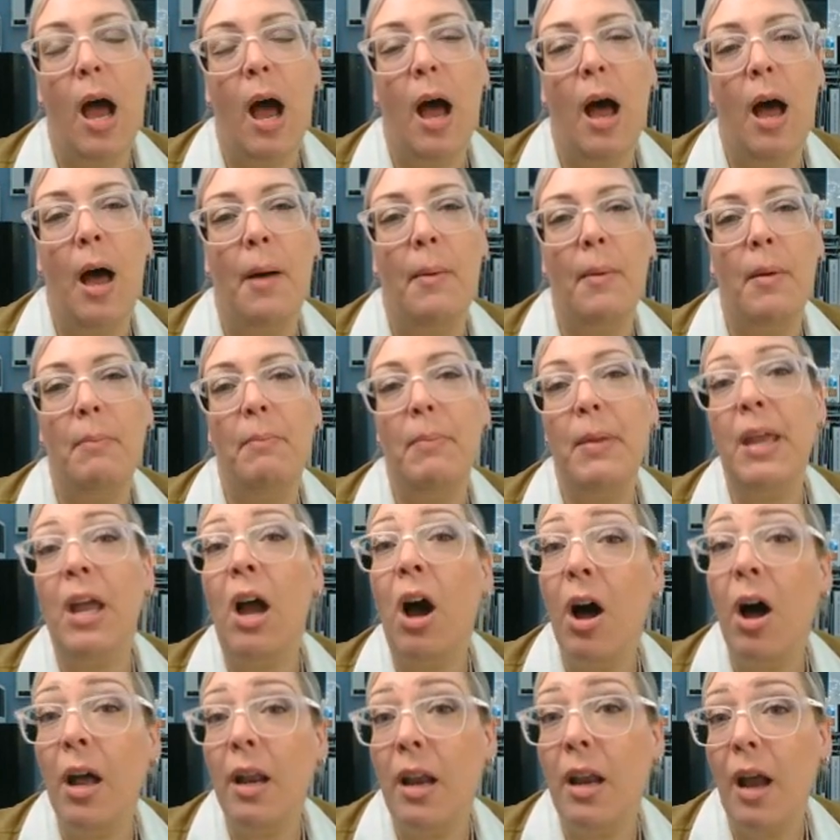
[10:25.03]
um,
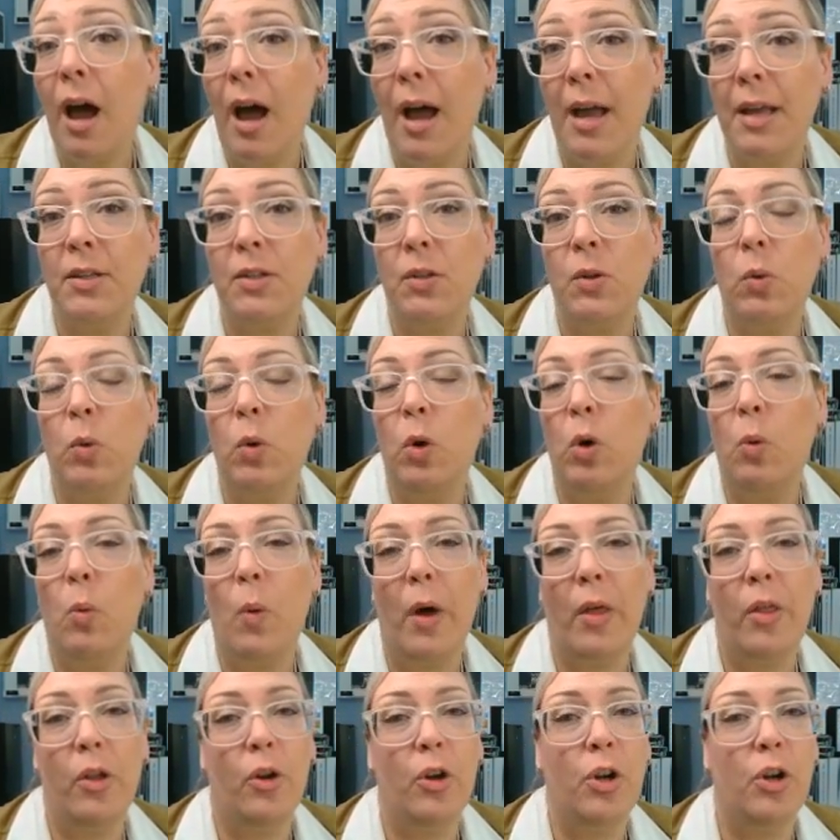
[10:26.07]
beyond high school,
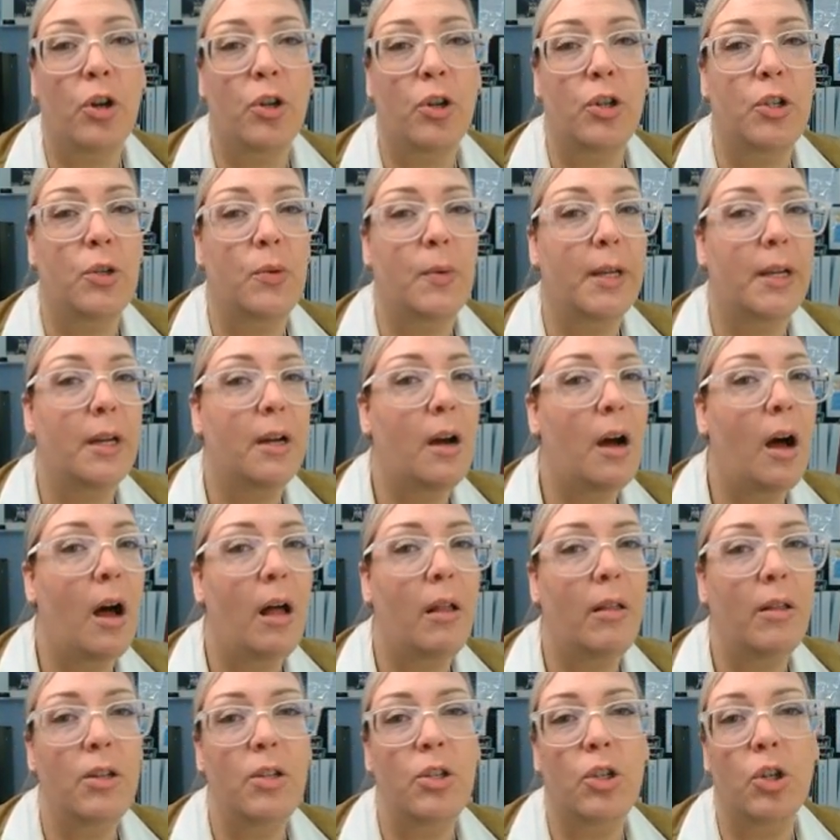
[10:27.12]
whether you're doing
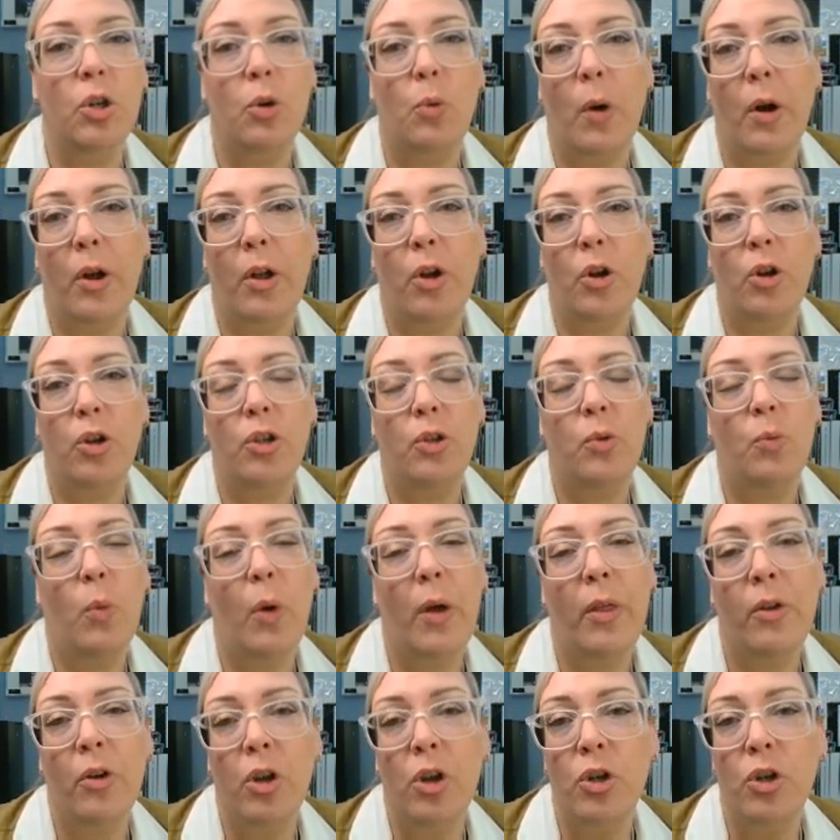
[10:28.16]
college or where you're,
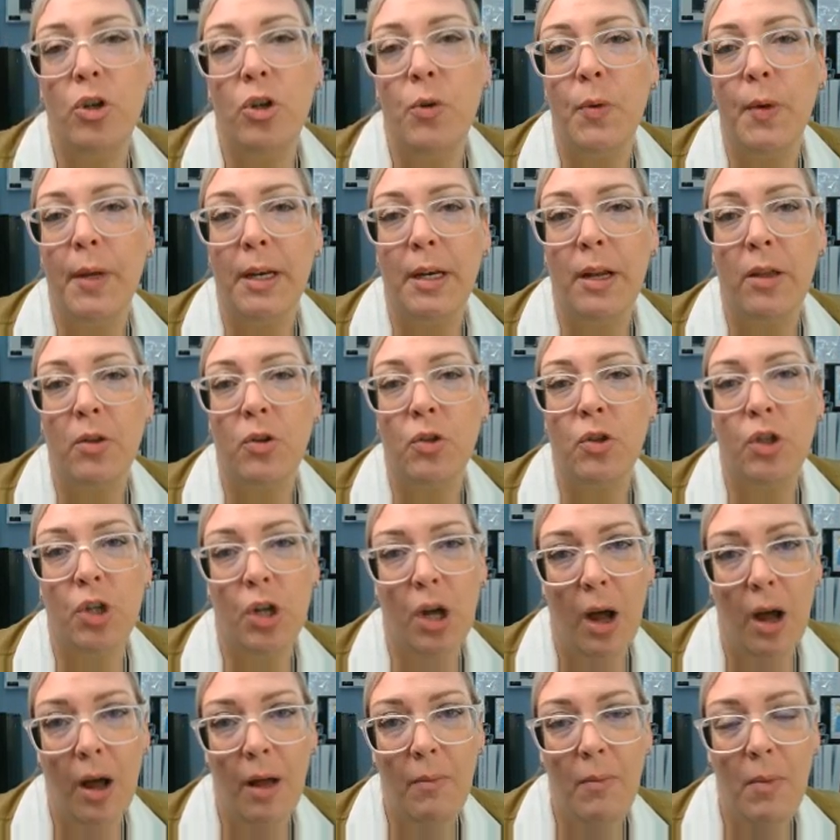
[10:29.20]
whether you're doing another
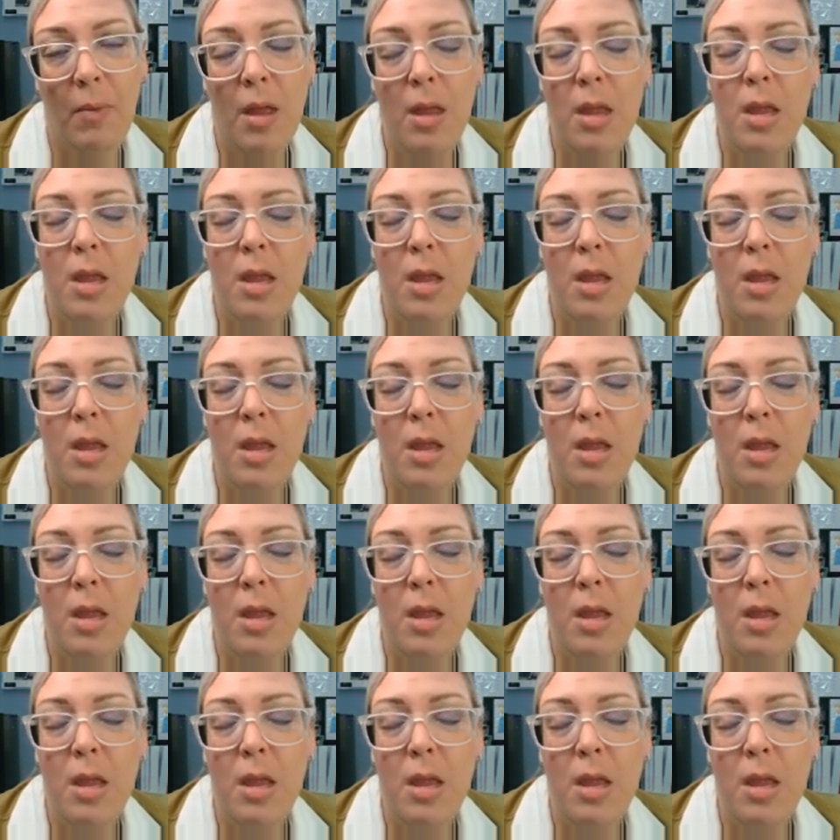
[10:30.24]
job,